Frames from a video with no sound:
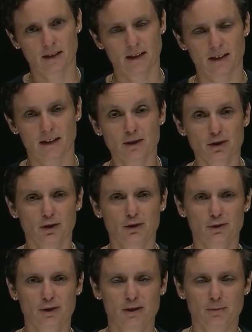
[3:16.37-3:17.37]
This
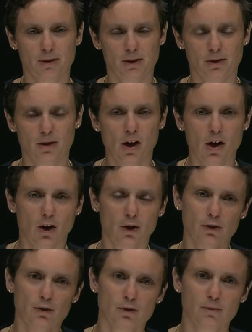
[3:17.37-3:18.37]
concludes the video
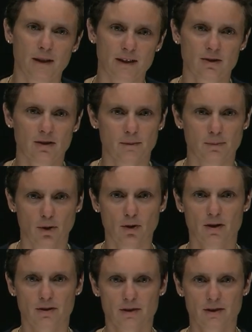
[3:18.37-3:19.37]
on neuromuscular
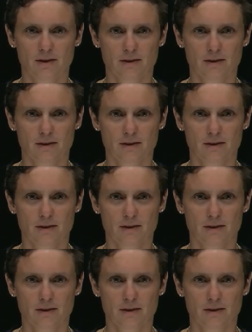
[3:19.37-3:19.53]
blockers.